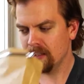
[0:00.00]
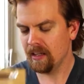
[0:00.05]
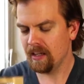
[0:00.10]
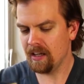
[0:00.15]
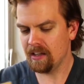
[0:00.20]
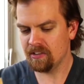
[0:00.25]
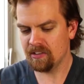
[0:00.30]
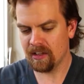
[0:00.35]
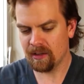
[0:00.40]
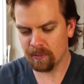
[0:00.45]

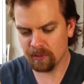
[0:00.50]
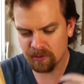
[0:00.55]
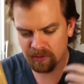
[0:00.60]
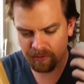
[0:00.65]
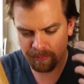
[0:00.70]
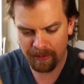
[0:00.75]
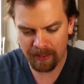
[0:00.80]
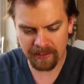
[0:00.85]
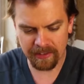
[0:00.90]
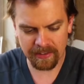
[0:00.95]
as I was
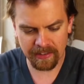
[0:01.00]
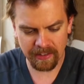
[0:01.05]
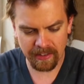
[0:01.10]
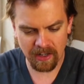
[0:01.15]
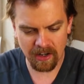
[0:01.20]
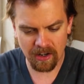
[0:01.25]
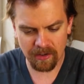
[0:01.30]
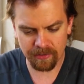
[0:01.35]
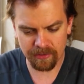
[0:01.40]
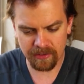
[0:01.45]
smelling the
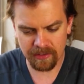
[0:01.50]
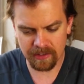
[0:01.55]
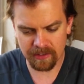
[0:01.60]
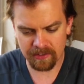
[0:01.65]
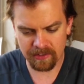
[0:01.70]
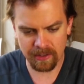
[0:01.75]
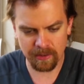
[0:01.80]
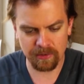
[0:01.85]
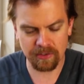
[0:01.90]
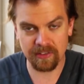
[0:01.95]
coffee, as
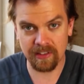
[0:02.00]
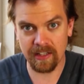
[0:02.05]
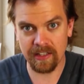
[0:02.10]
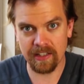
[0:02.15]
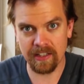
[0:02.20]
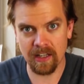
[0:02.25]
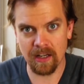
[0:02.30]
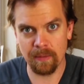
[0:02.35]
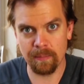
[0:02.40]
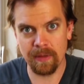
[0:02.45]
I was
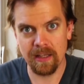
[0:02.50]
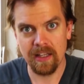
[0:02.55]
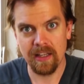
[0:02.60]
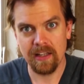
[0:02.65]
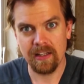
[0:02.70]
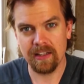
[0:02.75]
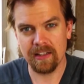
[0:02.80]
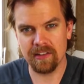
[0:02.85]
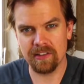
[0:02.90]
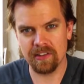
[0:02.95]
setting up,
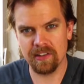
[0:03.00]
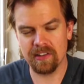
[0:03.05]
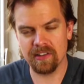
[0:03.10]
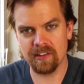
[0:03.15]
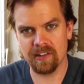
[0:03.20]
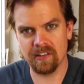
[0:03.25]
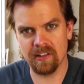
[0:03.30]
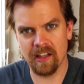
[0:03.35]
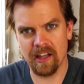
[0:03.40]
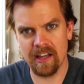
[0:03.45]
is it's
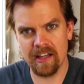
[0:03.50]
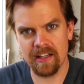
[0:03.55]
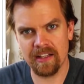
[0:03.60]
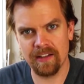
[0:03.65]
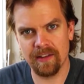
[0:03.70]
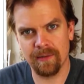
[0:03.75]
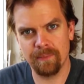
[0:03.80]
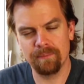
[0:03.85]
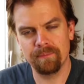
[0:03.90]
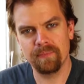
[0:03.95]

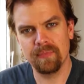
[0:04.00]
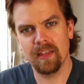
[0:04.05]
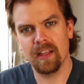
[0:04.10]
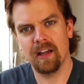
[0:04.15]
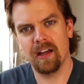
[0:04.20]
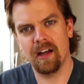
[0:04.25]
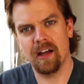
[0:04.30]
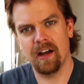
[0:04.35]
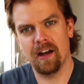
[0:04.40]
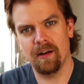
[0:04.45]
like
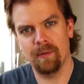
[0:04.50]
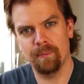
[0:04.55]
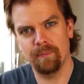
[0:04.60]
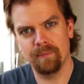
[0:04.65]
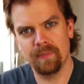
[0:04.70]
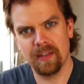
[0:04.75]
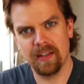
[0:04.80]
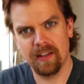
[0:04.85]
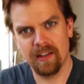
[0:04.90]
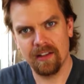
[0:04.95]

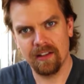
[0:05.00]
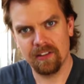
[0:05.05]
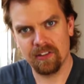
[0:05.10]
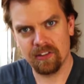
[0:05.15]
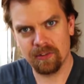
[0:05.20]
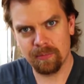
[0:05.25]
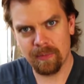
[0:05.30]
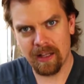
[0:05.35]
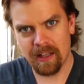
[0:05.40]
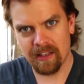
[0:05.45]

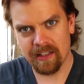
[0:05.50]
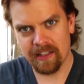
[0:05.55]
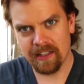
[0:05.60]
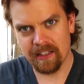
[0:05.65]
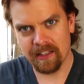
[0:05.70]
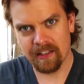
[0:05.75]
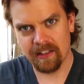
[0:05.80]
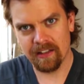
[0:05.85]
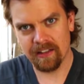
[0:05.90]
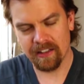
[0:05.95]

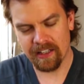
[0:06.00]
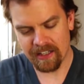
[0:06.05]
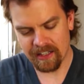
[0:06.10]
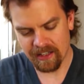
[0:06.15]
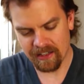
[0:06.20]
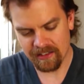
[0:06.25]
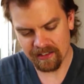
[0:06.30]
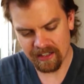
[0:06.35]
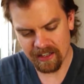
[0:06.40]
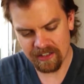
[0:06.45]
smelling like
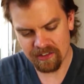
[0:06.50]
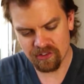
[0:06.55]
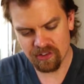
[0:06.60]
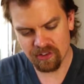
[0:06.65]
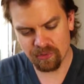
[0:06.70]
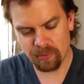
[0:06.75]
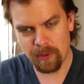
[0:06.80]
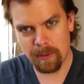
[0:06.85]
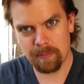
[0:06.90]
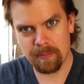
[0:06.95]
I
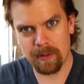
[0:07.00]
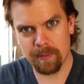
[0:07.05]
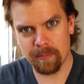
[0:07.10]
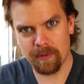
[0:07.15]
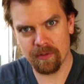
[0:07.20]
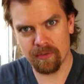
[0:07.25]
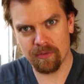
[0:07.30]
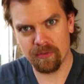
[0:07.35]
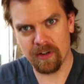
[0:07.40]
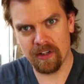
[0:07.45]
just whipped up
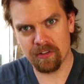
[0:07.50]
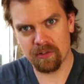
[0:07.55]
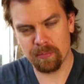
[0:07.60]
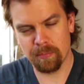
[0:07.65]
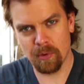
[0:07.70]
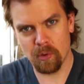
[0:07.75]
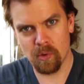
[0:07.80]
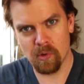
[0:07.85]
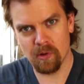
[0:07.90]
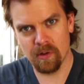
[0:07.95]
a fresh
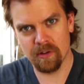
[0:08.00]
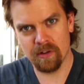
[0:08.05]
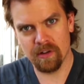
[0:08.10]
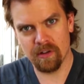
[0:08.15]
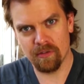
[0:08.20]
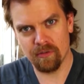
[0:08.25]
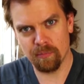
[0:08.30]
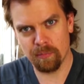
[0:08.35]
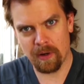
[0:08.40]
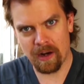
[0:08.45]
bowl
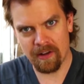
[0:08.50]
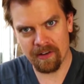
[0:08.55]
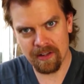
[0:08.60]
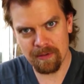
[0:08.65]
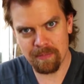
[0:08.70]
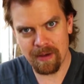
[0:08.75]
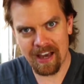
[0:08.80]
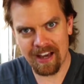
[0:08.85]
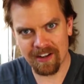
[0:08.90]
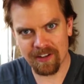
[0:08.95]
of brownie
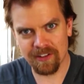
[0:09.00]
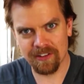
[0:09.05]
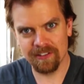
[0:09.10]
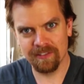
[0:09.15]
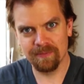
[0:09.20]
batter,